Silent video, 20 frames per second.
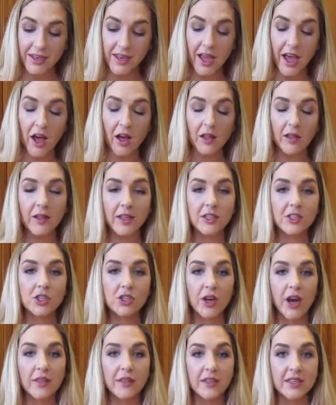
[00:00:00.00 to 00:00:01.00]
Now let's
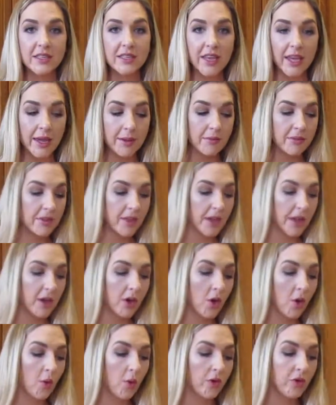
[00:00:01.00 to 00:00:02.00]
try the same
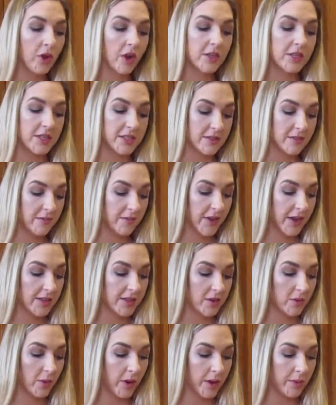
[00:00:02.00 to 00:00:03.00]
thing with our
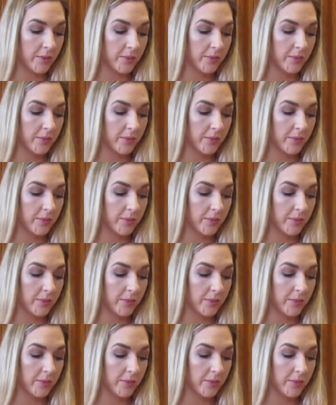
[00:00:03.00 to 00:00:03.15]
disinfectant wipe.